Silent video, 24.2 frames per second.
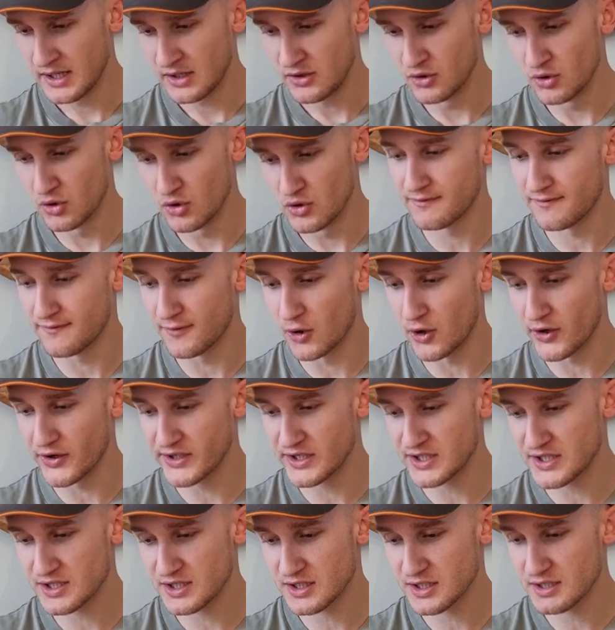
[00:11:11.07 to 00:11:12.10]
No
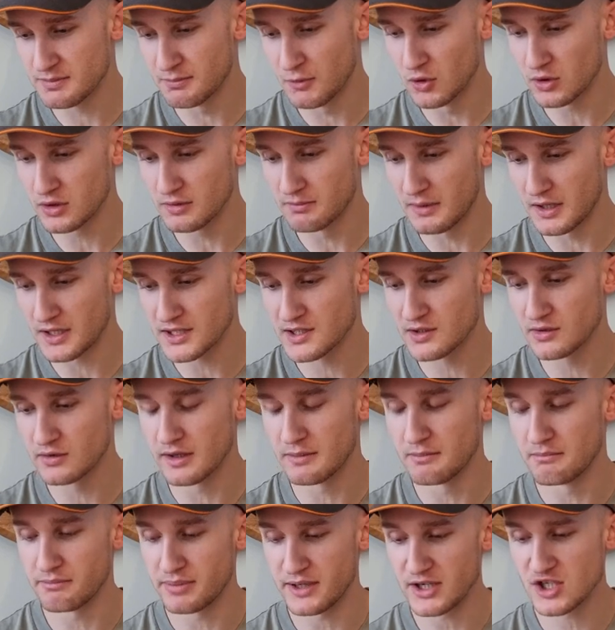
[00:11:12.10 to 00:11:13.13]
forest, smoked mussel
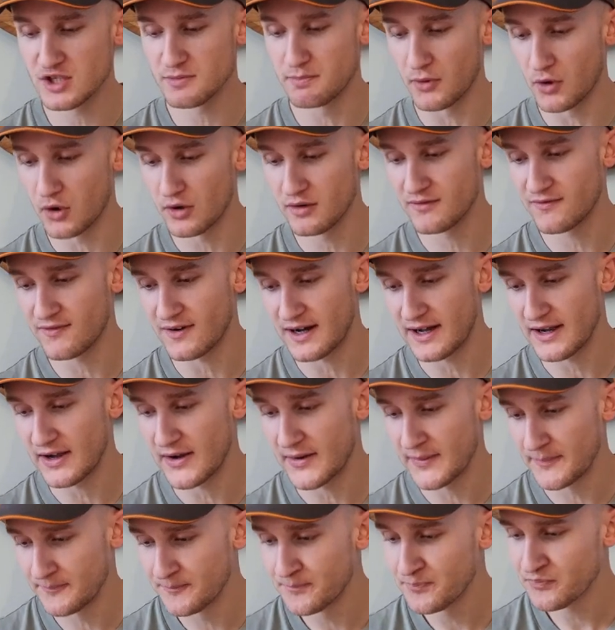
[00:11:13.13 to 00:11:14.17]
and beach
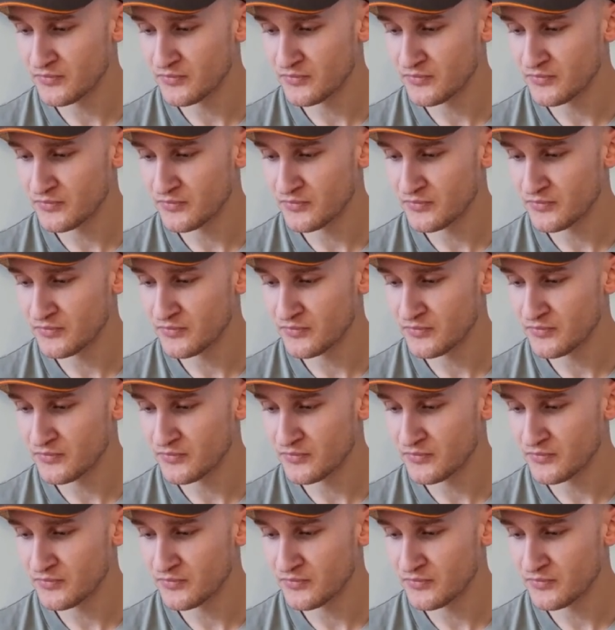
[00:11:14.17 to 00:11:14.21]
bonfire.